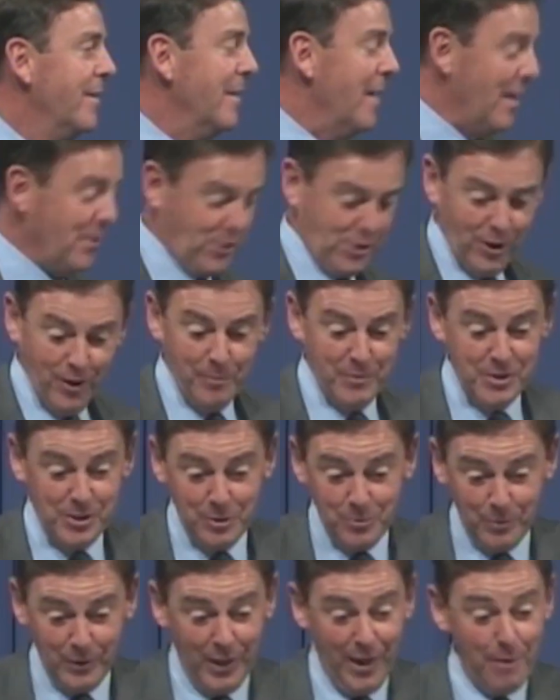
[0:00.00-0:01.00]
And Solomon
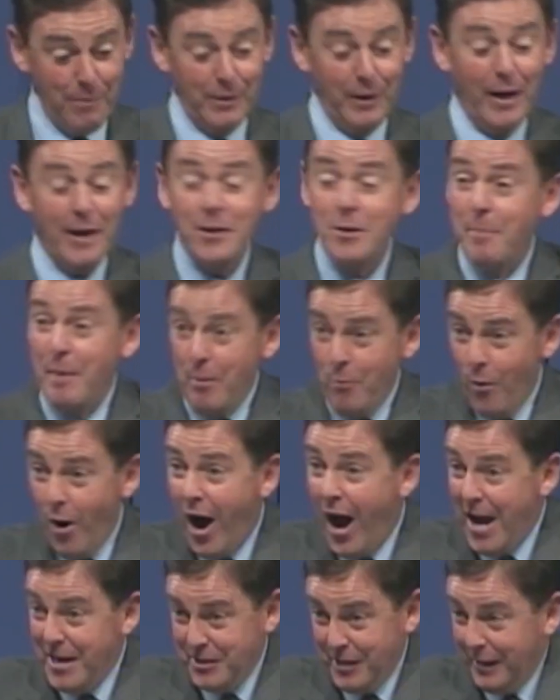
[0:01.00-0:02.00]
says, Well, I would like to be
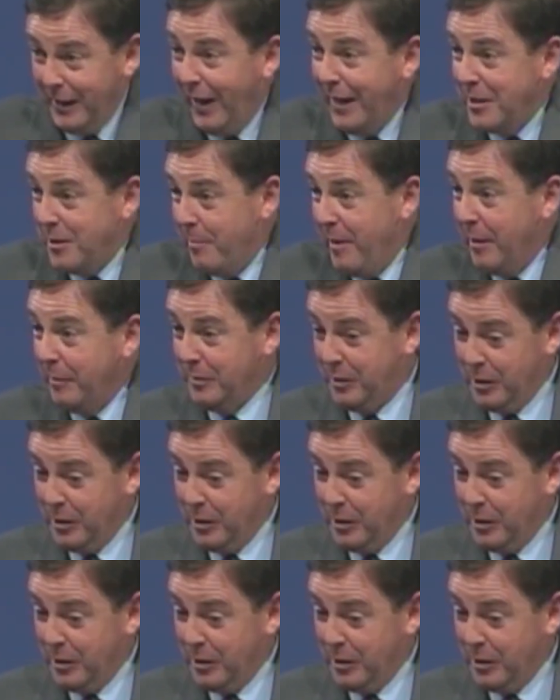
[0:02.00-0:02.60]
wise. I'd like to be able